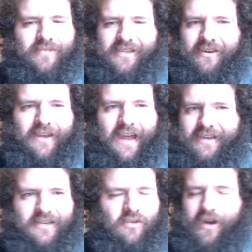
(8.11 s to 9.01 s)
So yeah,
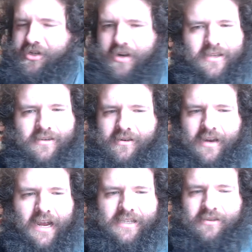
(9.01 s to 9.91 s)
he's a great director.
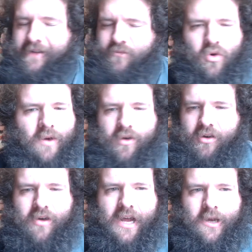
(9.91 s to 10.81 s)
I still have more I want to
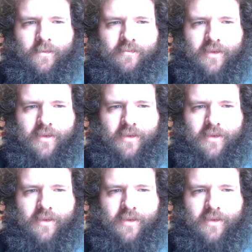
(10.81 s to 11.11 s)
crack open,